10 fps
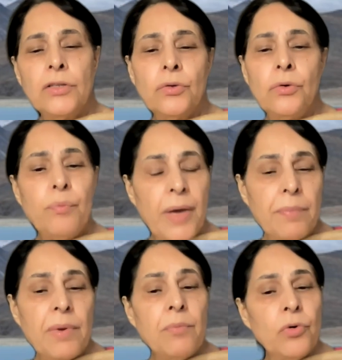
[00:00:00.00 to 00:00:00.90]
So
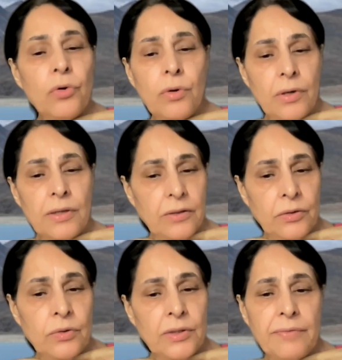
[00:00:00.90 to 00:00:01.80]
maybe more,
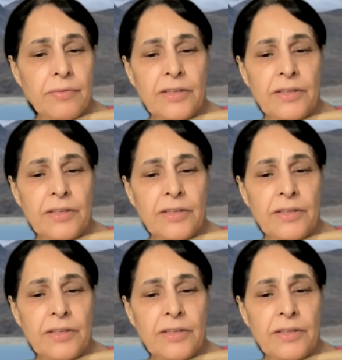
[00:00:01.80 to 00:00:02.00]
you know, the,